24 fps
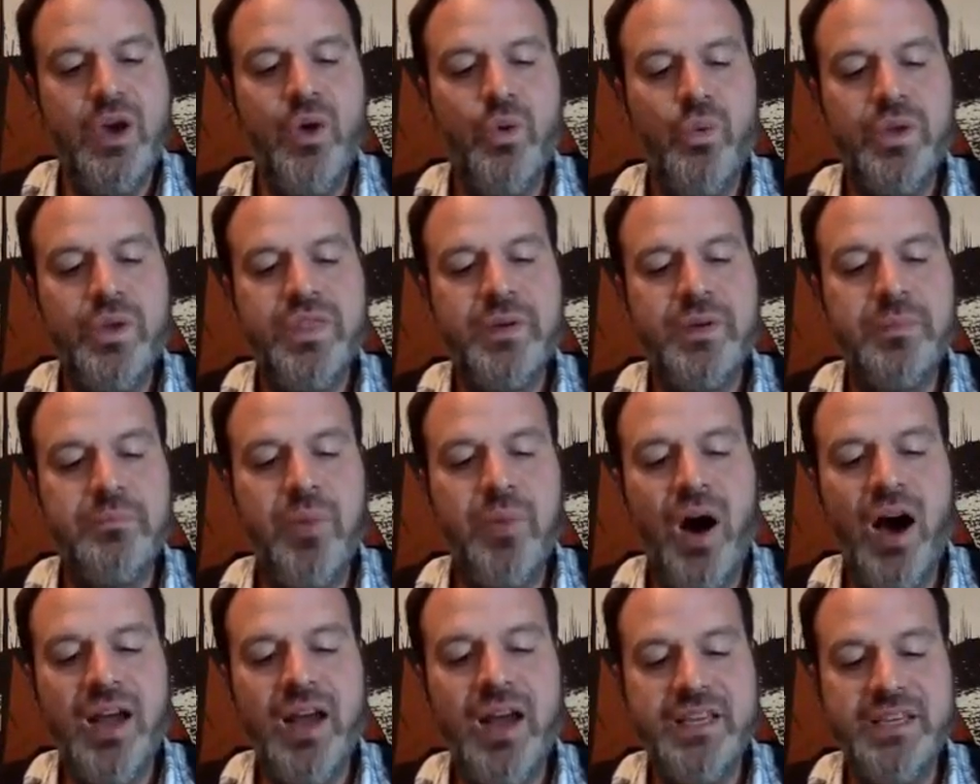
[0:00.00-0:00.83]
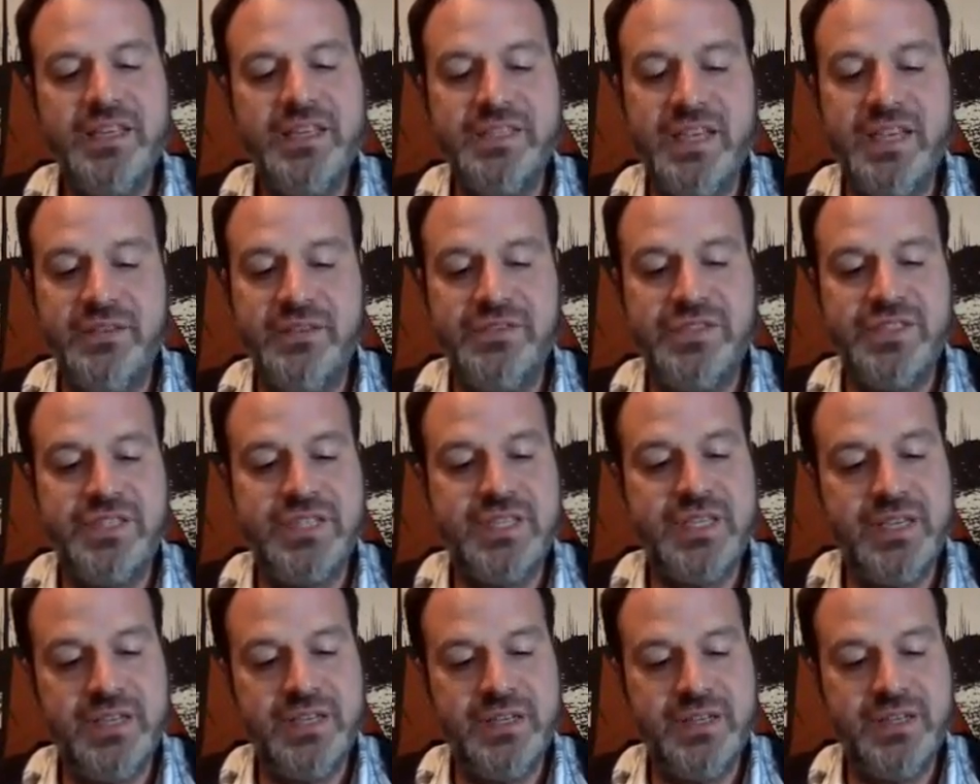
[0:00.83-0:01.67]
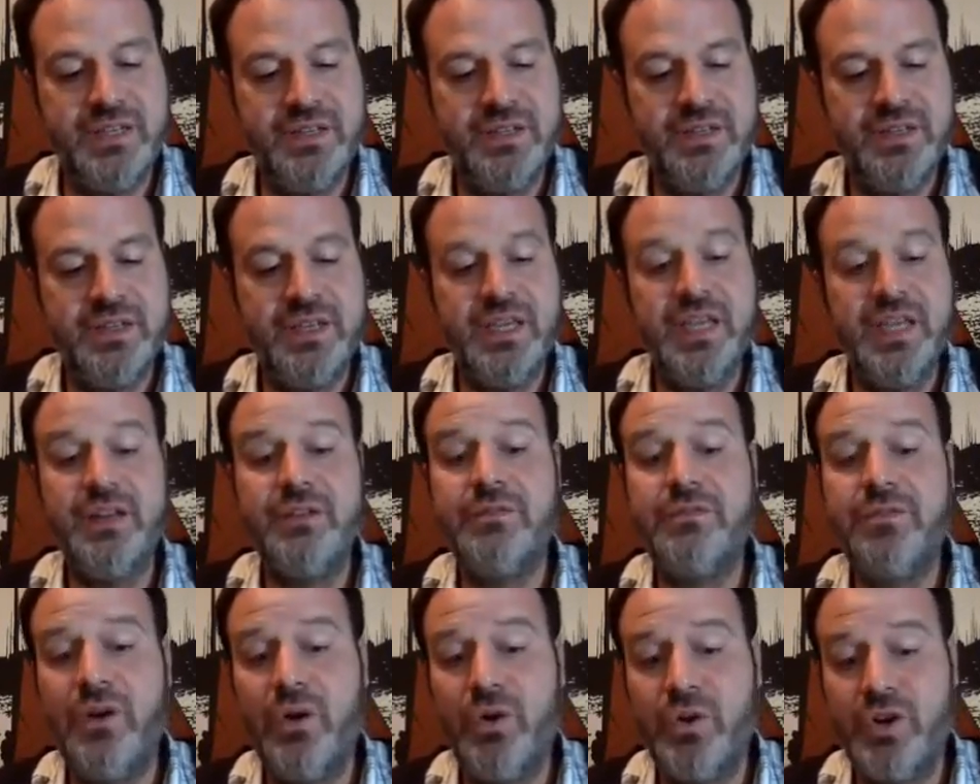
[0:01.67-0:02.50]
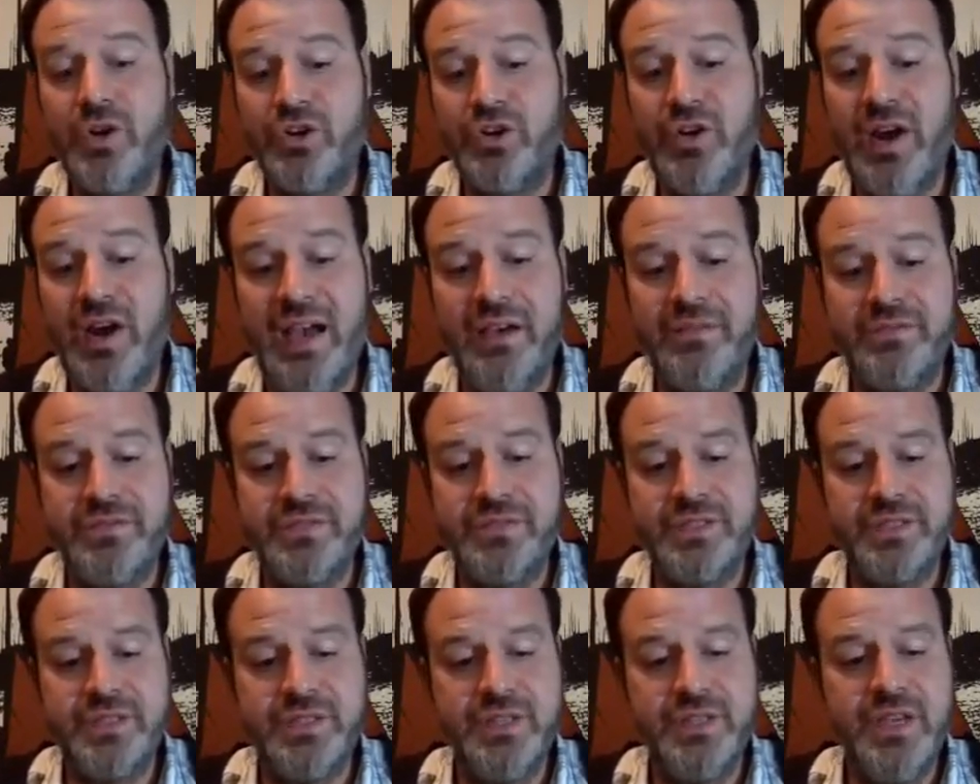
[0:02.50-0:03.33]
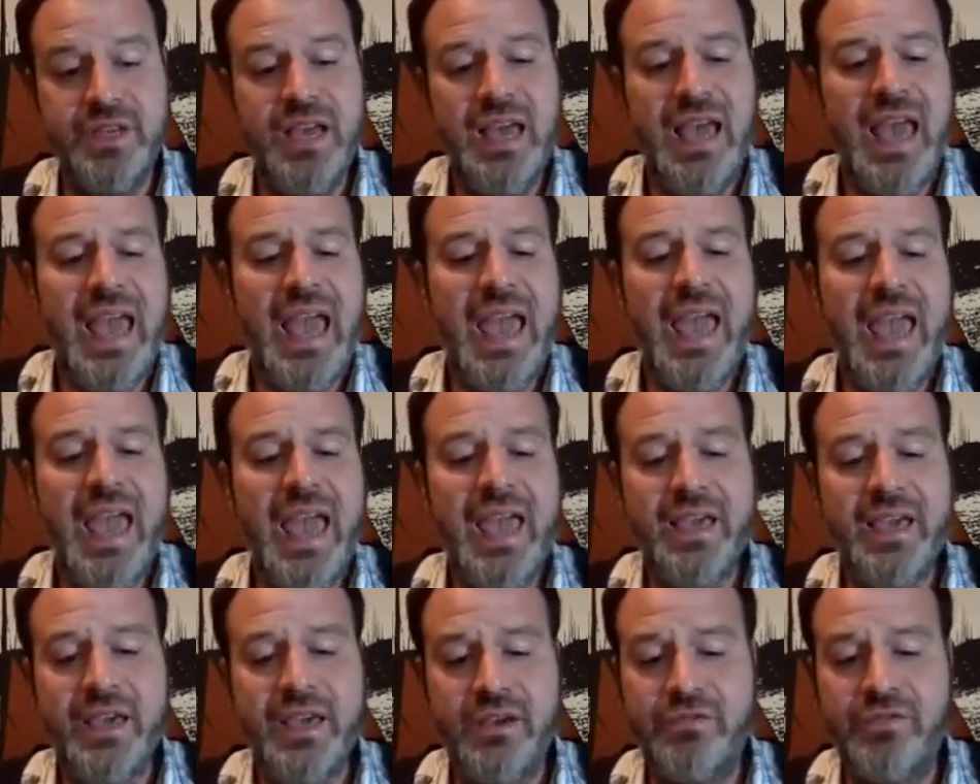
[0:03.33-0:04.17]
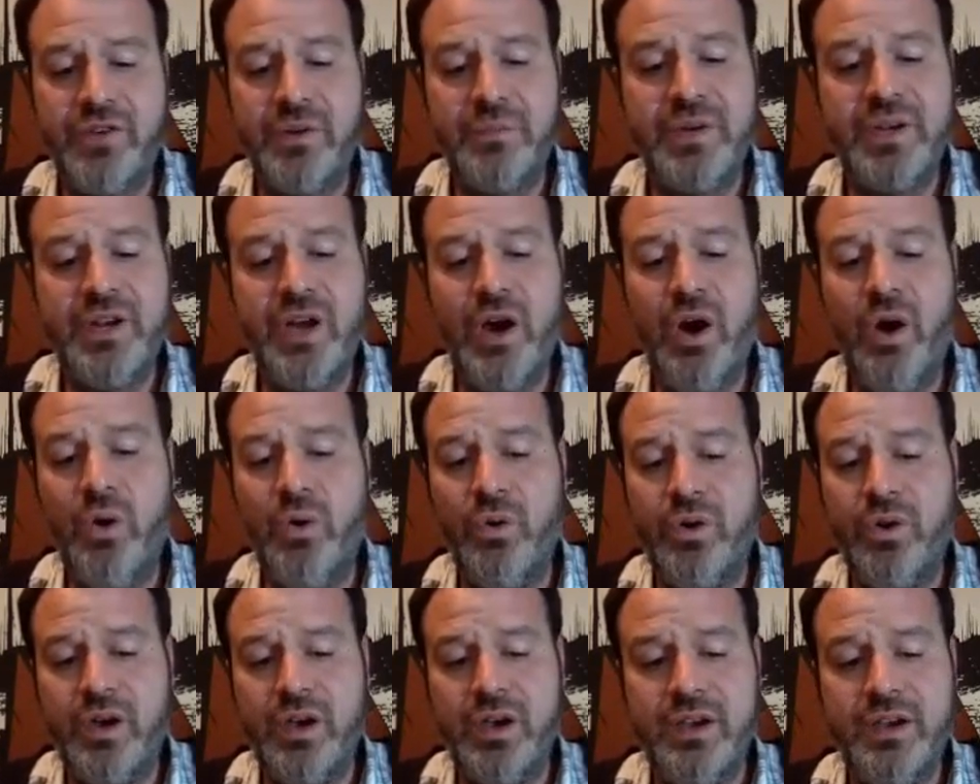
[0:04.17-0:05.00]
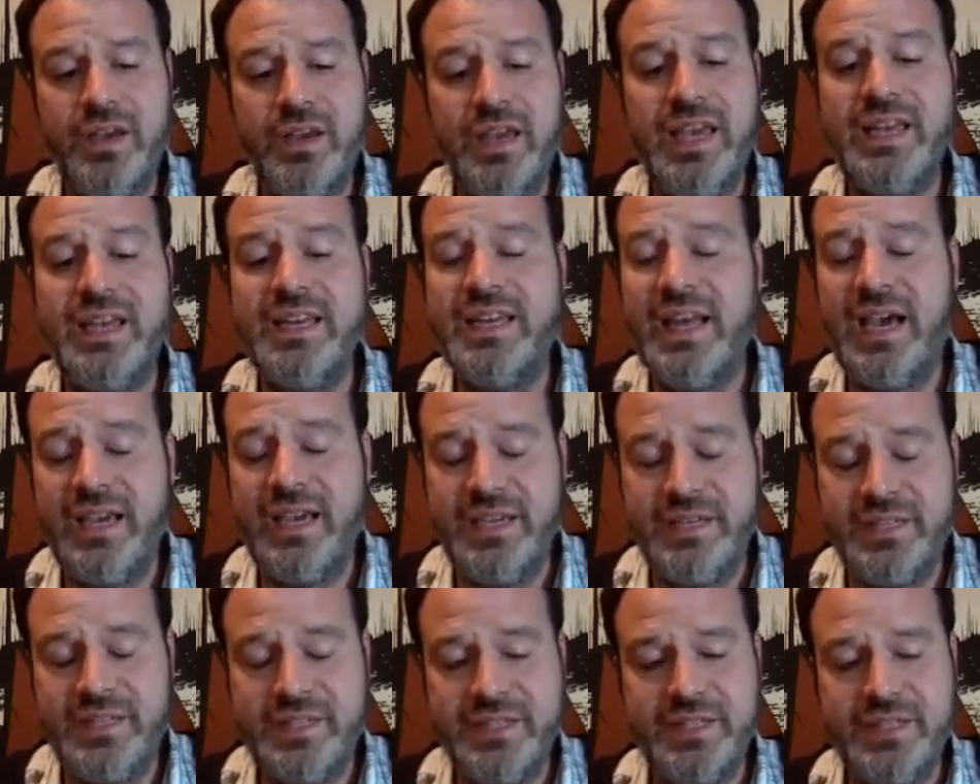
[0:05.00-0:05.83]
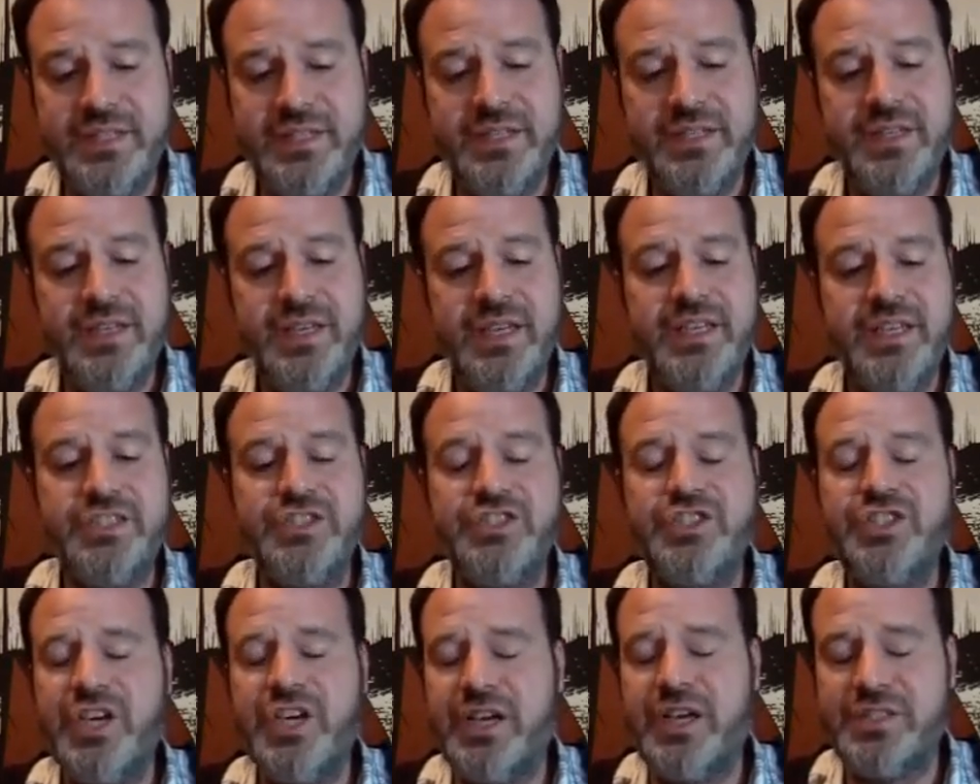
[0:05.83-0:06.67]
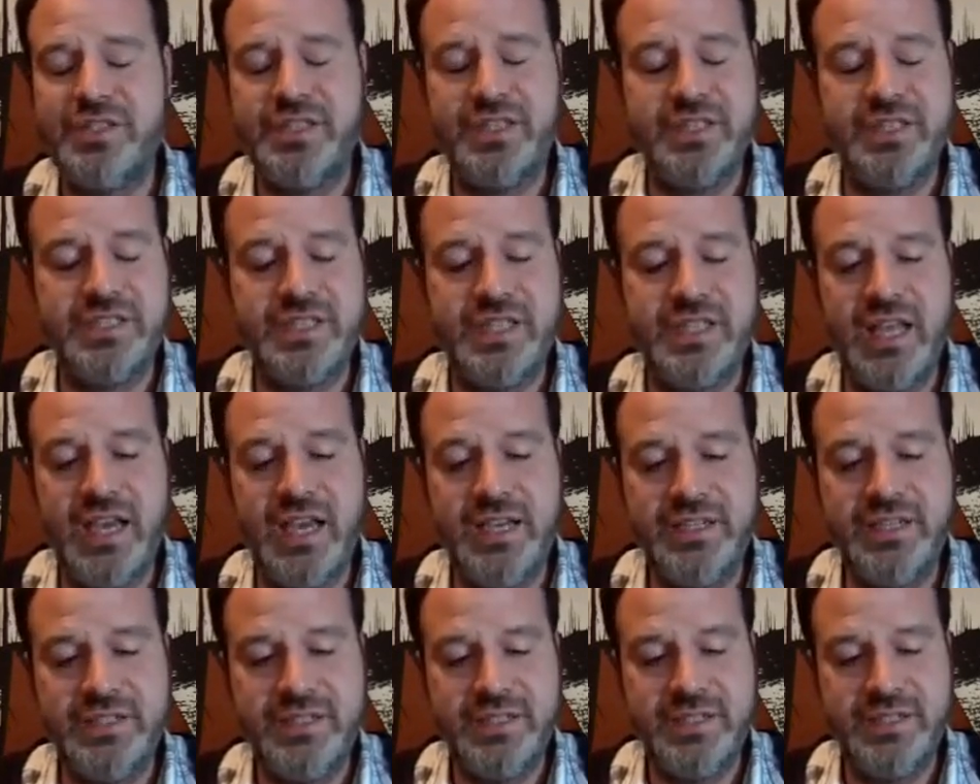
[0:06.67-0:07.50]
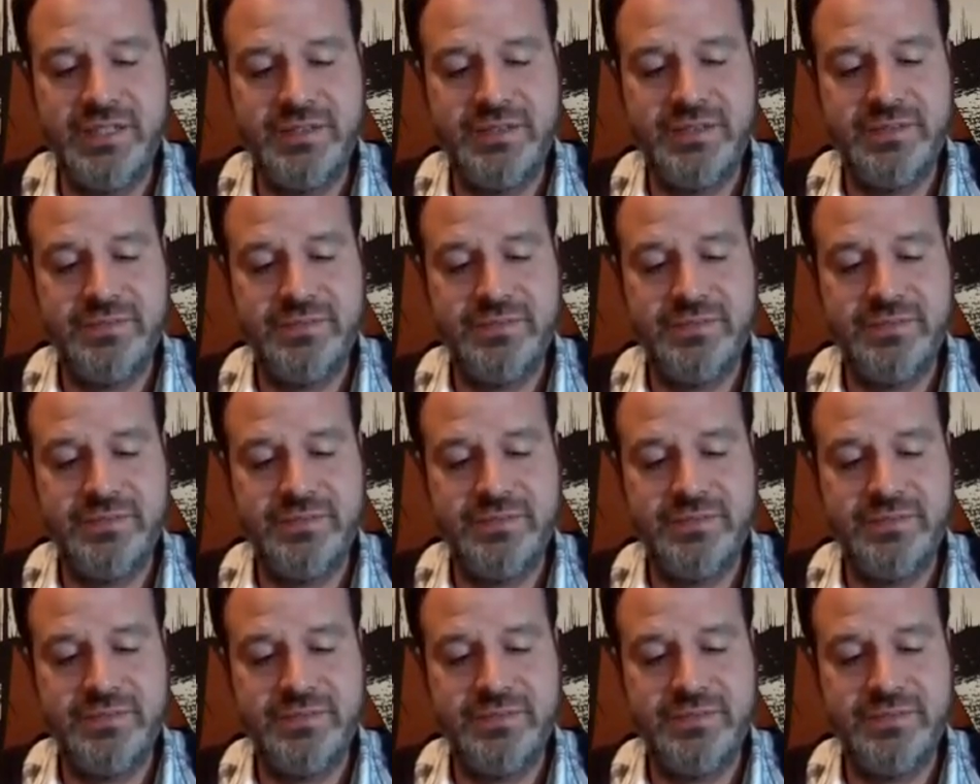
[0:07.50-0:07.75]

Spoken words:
with the bodies I've seen in photographs hanging from an oak at night in just this light.